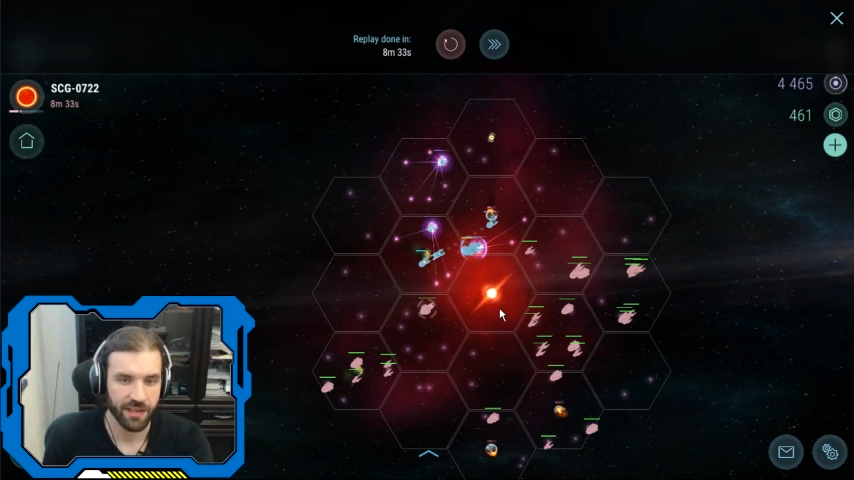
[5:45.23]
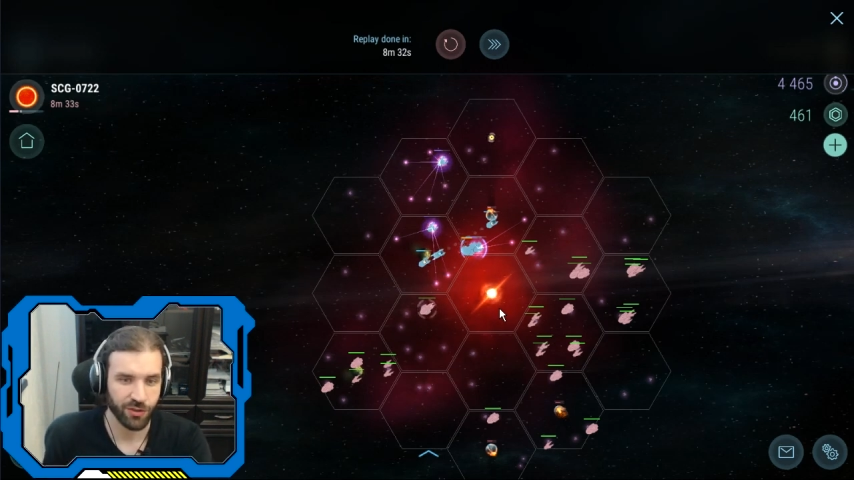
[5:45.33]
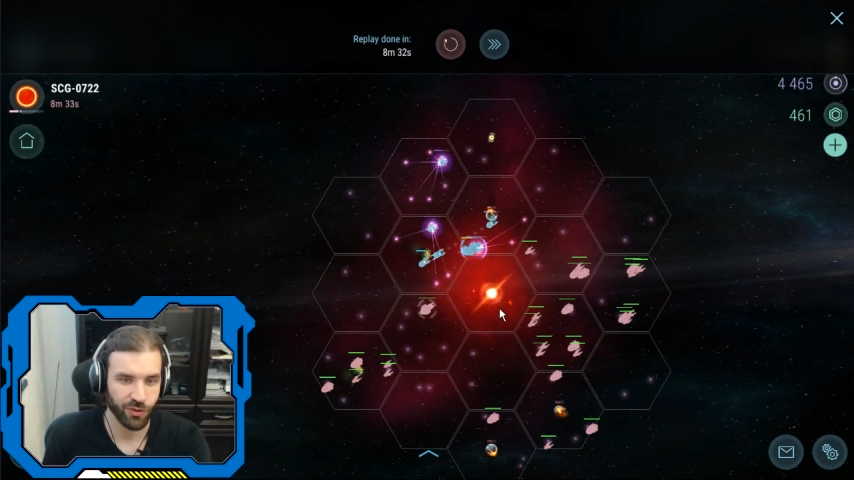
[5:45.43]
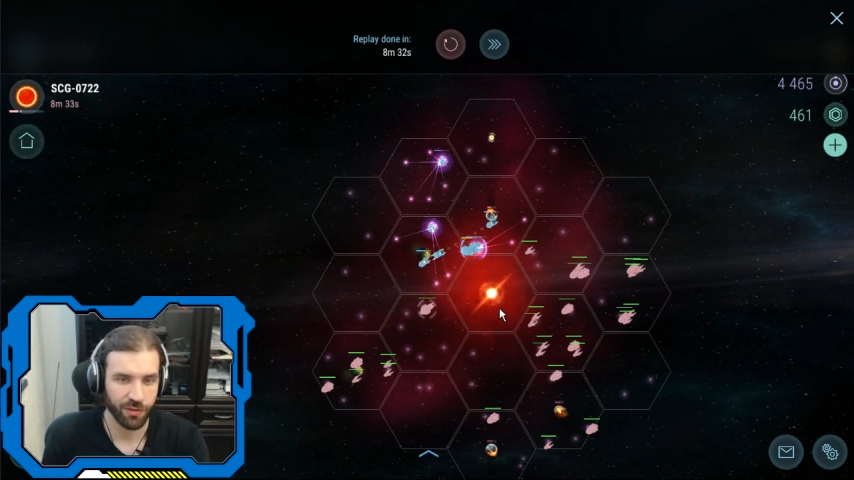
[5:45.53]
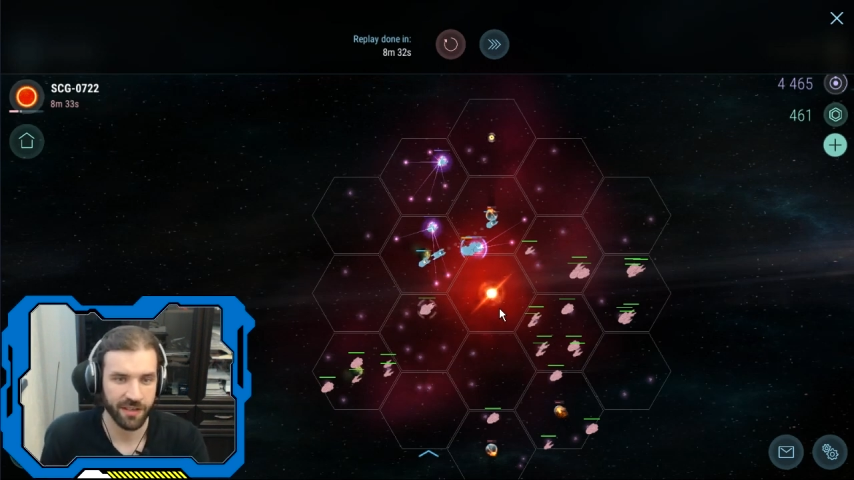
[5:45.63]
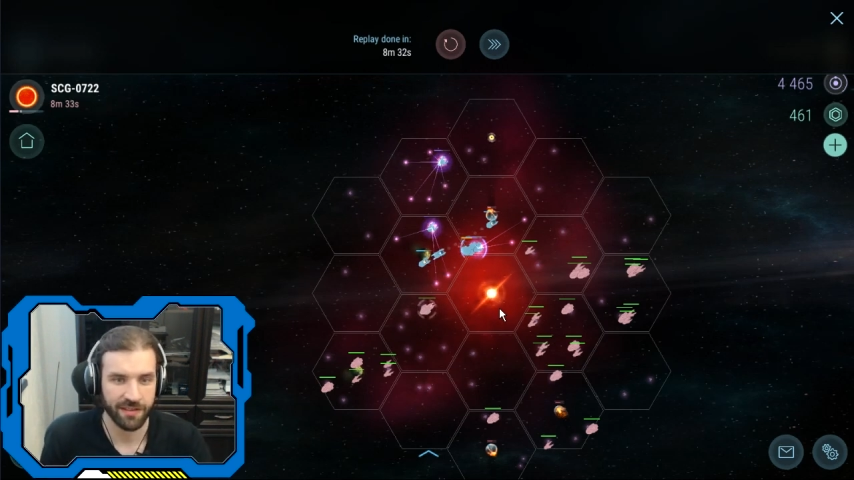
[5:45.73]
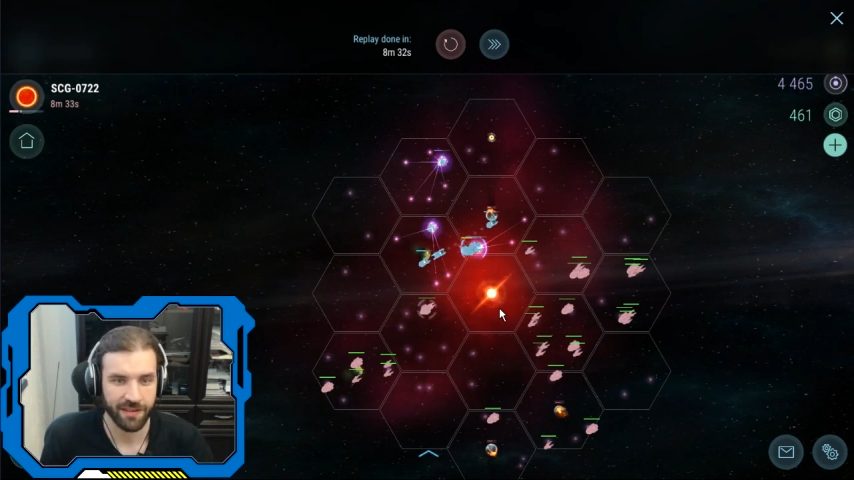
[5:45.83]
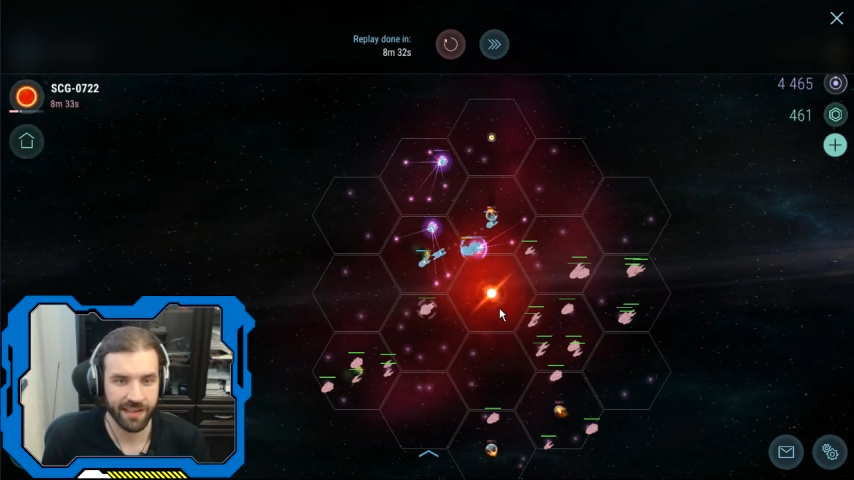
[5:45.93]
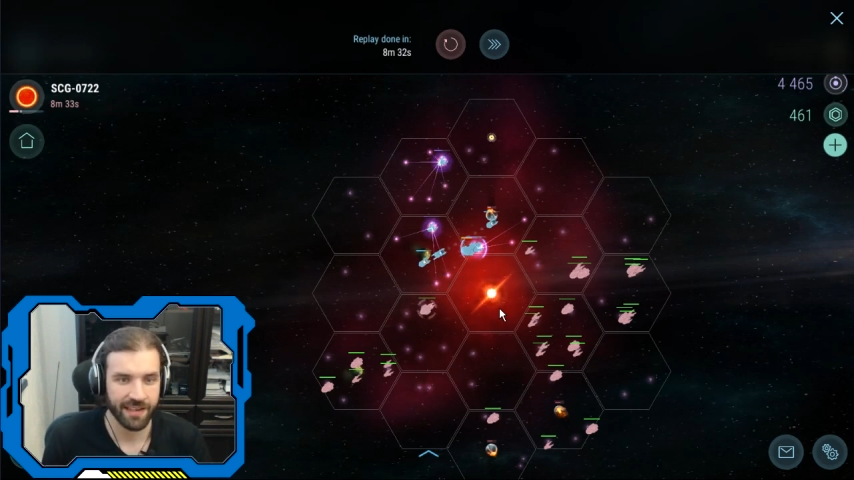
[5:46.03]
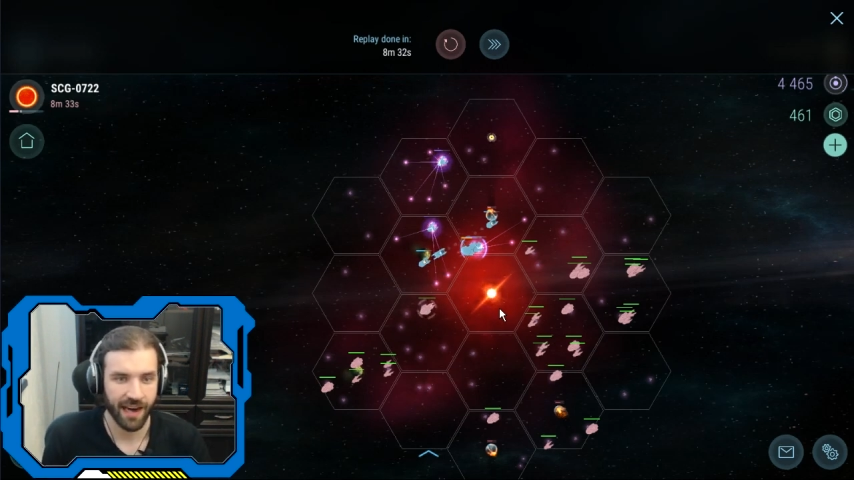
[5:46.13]
so the
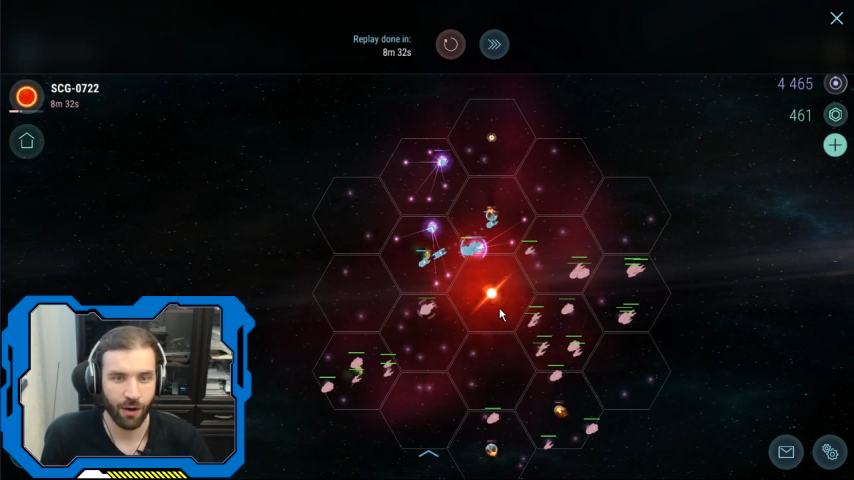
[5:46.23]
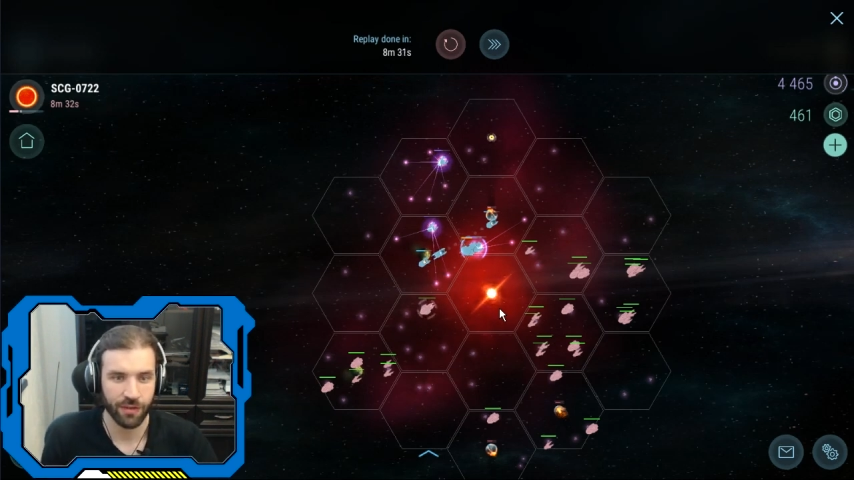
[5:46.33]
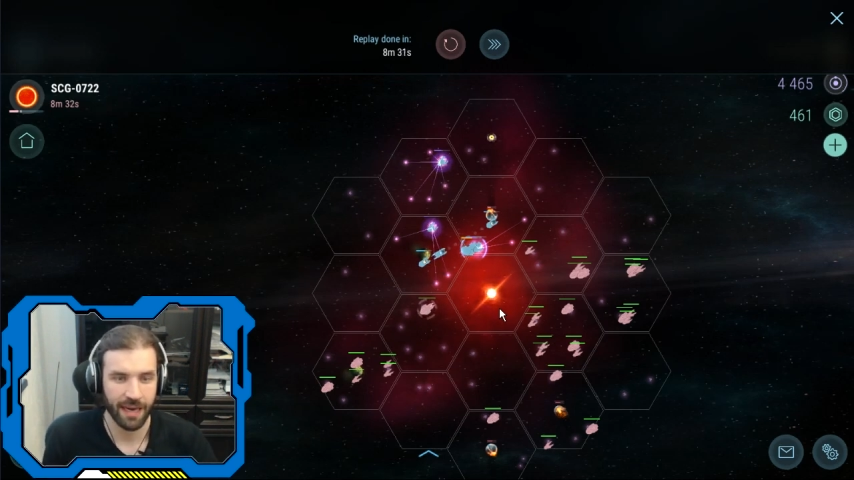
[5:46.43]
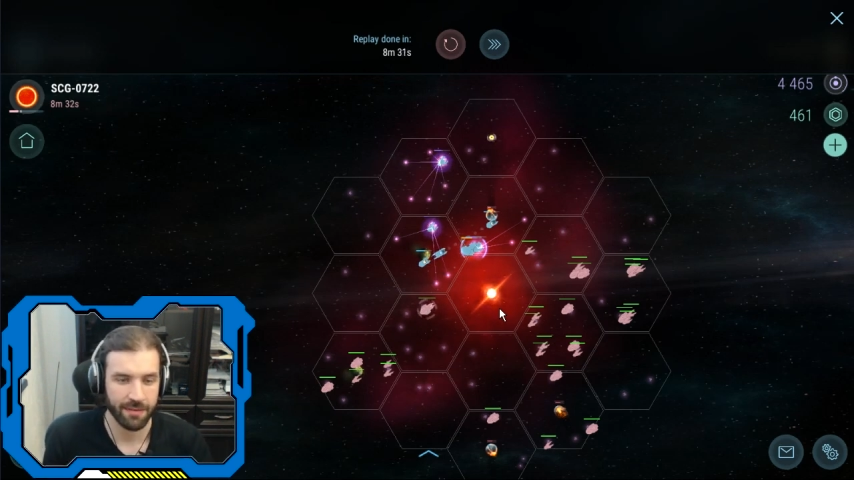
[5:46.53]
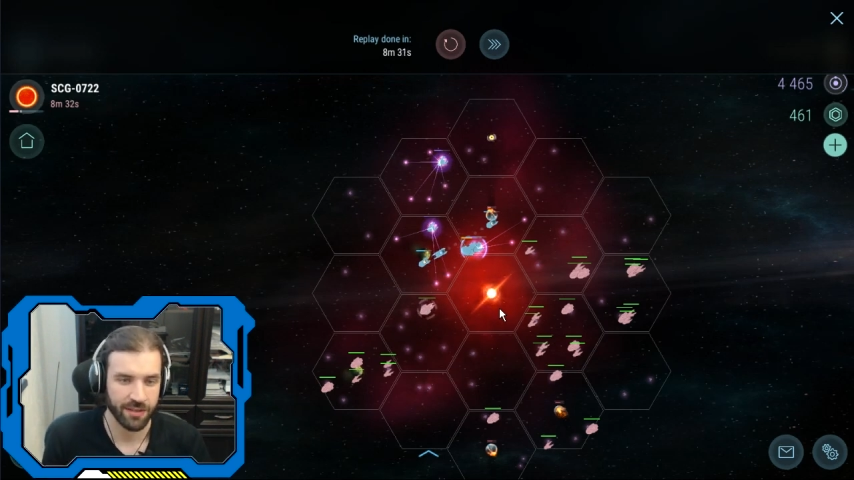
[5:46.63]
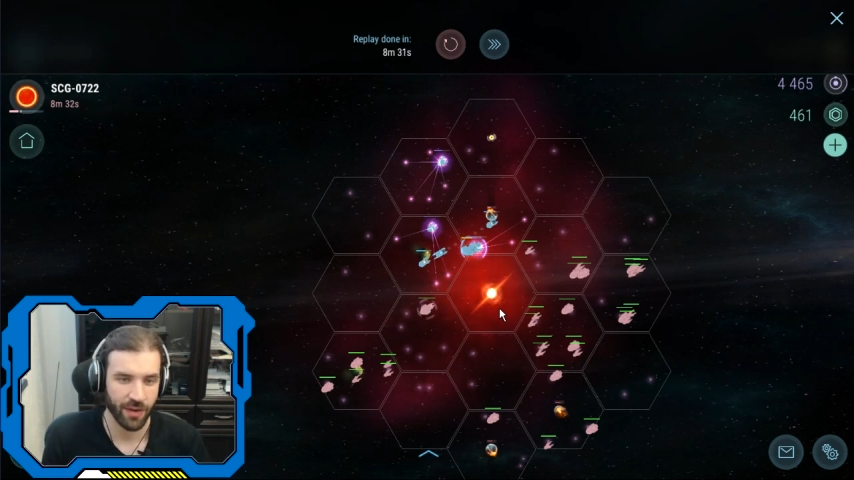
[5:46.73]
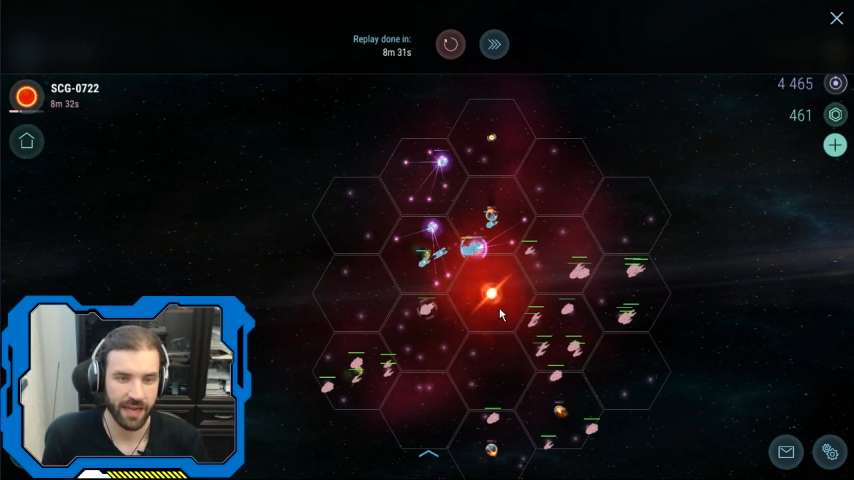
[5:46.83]
outcome is